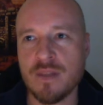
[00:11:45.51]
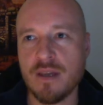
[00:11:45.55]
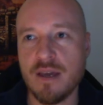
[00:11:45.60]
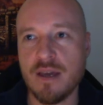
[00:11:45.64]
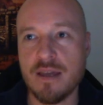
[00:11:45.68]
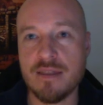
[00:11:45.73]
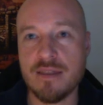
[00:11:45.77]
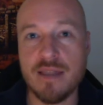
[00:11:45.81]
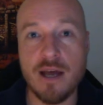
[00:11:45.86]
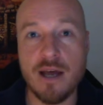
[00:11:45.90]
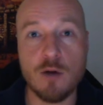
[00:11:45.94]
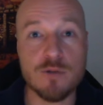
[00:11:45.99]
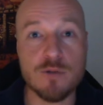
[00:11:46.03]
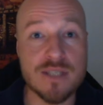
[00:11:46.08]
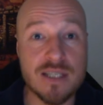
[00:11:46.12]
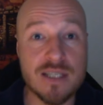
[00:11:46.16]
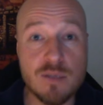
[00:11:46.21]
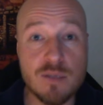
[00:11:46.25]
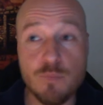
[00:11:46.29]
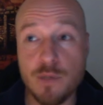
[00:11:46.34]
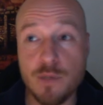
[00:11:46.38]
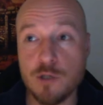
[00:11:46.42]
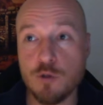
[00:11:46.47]
And now,
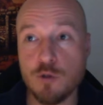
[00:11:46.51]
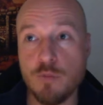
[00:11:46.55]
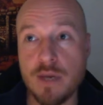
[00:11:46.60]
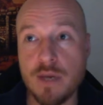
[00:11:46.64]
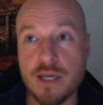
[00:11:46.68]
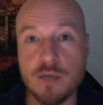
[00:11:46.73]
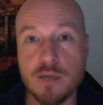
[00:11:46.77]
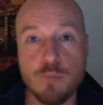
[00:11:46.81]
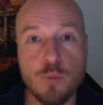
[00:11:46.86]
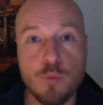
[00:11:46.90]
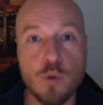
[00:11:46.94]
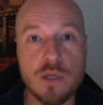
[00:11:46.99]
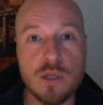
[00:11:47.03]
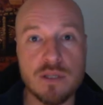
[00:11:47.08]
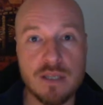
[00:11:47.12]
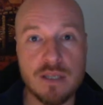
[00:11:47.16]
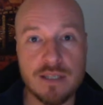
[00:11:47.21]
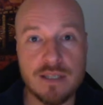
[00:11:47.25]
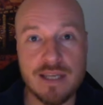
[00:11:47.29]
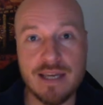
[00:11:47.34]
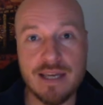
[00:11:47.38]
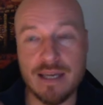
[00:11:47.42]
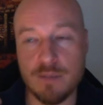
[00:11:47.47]
simply to make a point
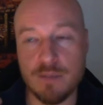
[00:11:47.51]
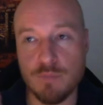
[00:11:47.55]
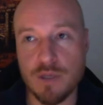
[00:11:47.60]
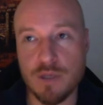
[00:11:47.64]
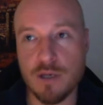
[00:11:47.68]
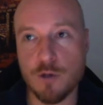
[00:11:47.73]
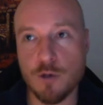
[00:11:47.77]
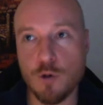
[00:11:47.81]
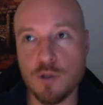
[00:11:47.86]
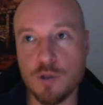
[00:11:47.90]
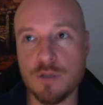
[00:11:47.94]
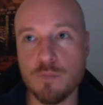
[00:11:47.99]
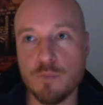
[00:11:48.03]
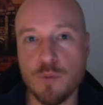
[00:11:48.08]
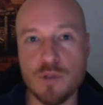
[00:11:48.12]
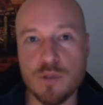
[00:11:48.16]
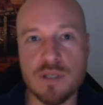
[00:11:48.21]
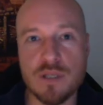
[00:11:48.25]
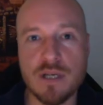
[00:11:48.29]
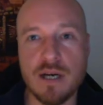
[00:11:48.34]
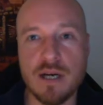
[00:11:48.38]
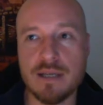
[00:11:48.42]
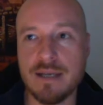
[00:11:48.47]
that he can be a good
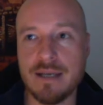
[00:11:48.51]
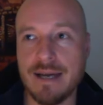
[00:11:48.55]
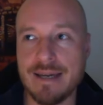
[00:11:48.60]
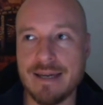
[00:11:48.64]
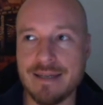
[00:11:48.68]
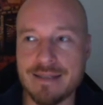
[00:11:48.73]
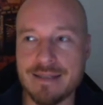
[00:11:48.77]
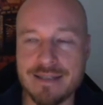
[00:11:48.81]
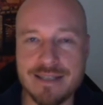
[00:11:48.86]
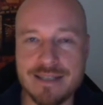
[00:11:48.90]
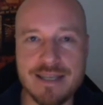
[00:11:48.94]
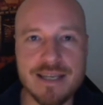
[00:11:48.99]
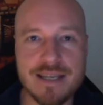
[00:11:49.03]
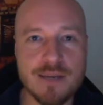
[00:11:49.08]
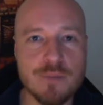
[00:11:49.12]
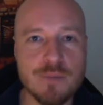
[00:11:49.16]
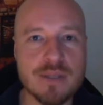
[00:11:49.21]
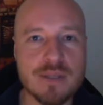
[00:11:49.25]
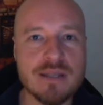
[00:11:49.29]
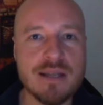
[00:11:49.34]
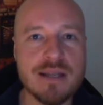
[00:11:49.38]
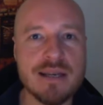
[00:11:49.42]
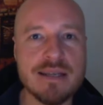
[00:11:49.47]
bodyguard, I can see him
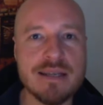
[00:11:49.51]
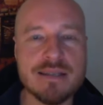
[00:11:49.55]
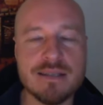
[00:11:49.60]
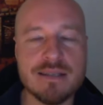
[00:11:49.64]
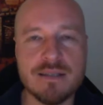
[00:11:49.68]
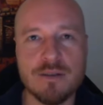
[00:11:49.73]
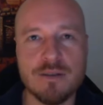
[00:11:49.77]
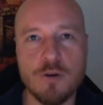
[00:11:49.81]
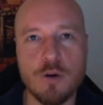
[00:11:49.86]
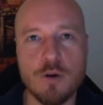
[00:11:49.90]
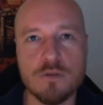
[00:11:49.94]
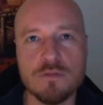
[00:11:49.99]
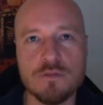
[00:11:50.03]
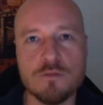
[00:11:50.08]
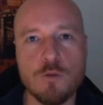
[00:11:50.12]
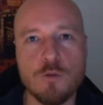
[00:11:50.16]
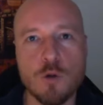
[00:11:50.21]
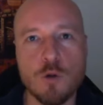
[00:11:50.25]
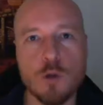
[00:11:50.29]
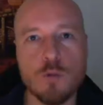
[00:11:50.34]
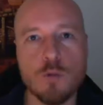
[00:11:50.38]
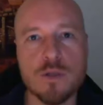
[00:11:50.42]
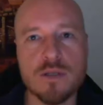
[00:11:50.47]
in the list of
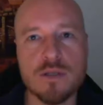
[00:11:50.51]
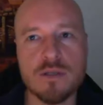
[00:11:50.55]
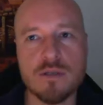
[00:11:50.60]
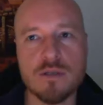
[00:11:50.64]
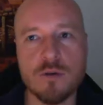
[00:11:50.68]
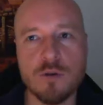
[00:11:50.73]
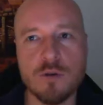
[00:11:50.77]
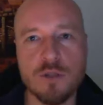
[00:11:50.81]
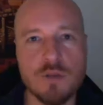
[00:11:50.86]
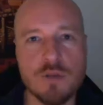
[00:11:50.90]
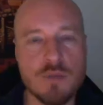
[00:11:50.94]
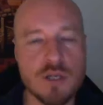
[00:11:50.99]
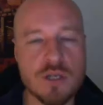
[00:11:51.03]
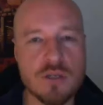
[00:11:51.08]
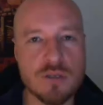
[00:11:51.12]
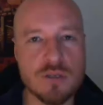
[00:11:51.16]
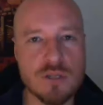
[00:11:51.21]
followers on the mission